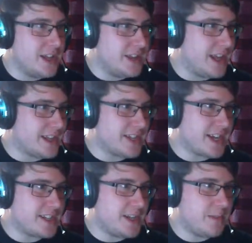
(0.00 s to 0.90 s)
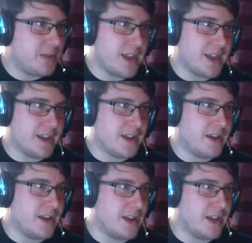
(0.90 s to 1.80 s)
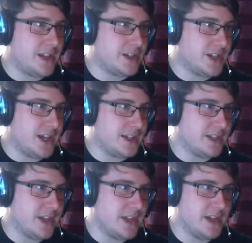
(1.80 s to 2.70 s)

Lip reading: exact same thing each night.